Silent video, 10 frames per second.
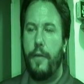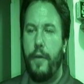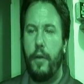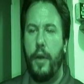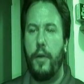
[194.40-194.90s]

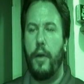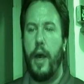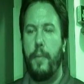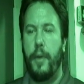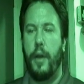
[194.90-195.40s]
Phil Inkel
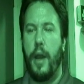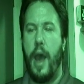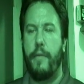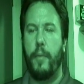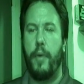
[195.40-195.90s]
had been
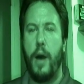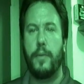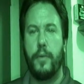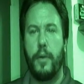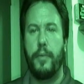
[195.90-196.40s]
having
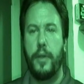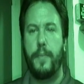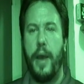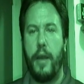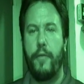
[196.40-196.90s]
problems with the police
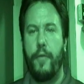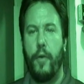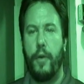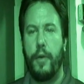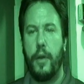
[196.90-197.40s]
back and
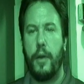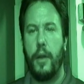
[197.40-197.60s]
forth.